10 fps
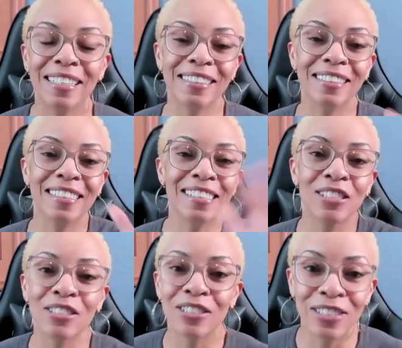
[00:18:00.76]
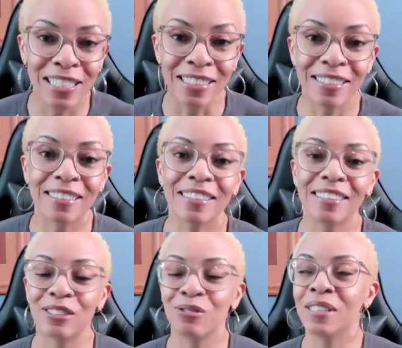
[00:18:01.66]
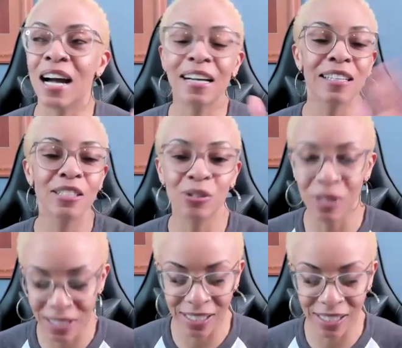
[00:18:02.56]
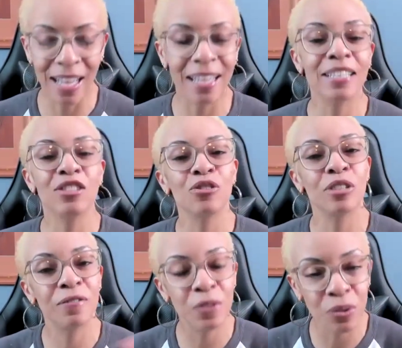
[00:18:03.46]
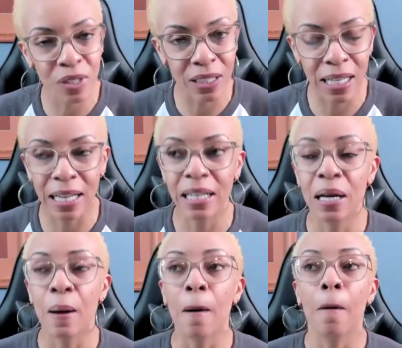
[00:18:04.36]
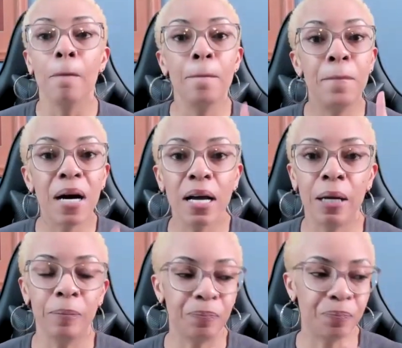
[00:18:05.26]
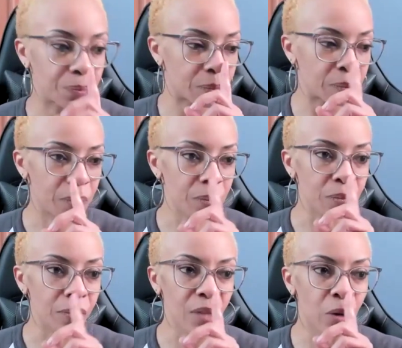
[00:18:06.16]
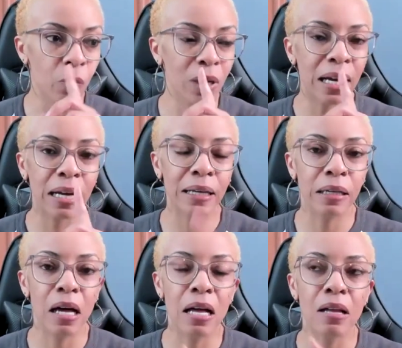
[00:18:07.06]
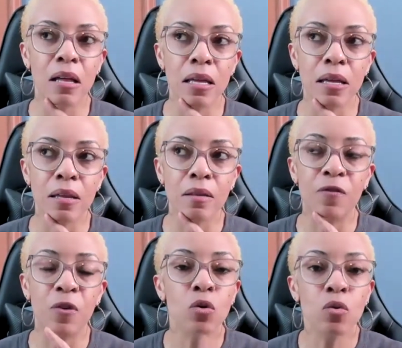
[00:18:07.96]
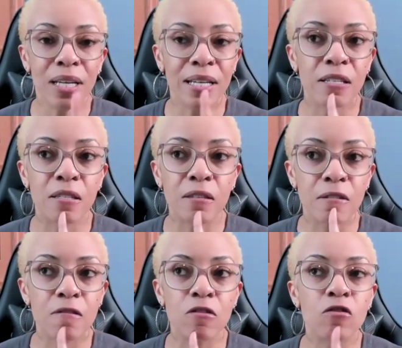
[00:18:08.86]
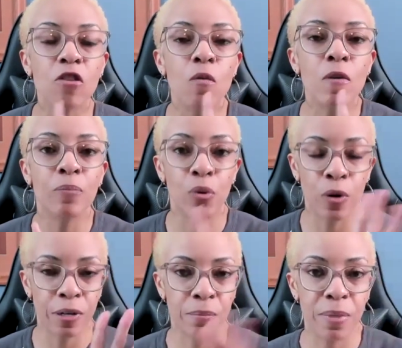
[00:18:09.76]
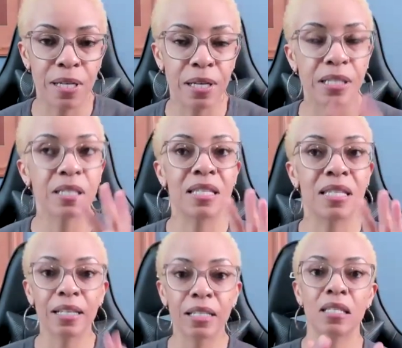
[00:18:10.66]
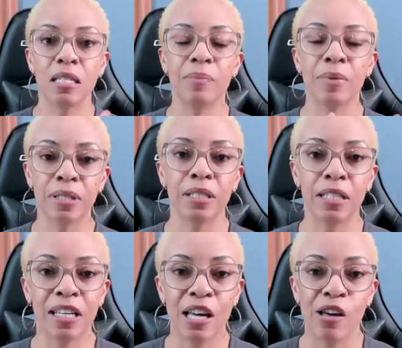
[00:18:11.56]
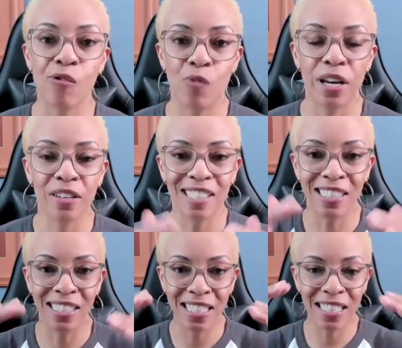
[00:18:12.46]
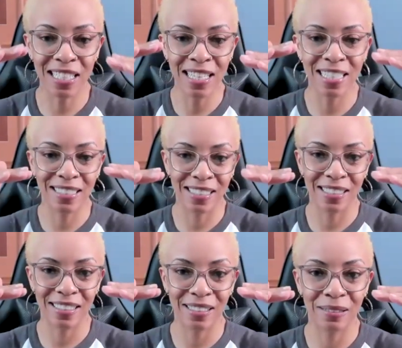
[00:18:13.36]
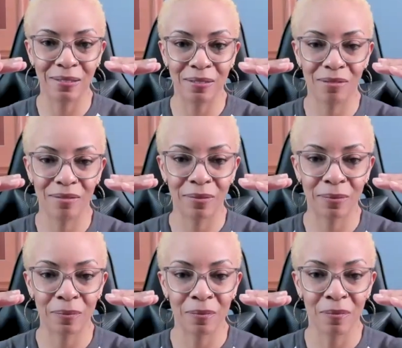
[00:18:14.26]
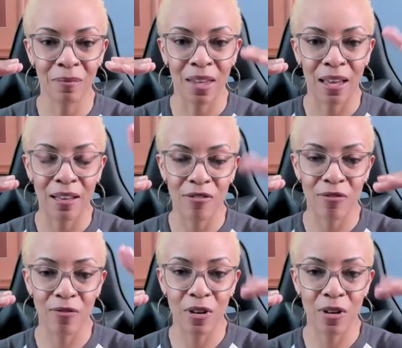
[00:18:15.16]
this girl eats. Do not get it twisted. I enjoy food a lot. But what I, food is so important because that's typically where the disconnect is okay.